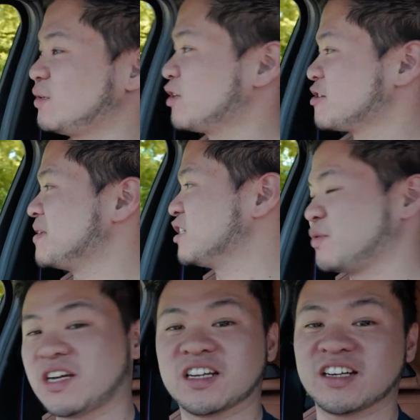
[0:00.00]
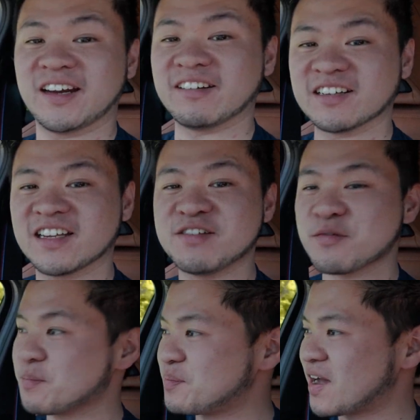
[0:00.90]
which means we can hear it
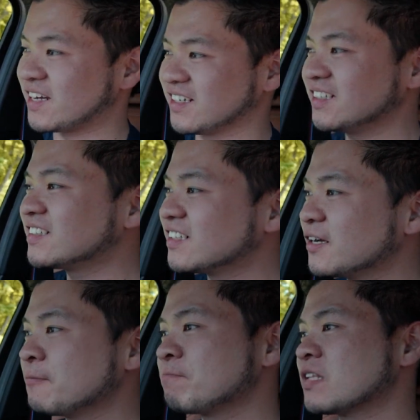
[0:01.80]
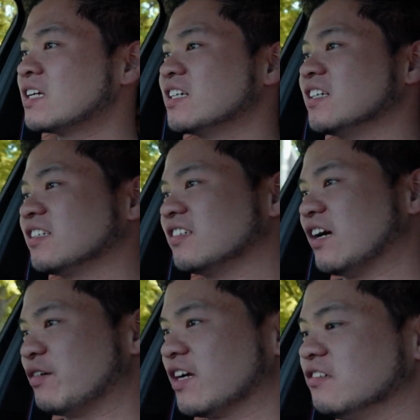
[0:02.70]
even better. So
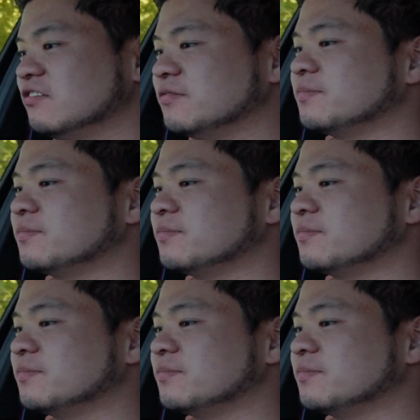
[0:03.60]
there we go.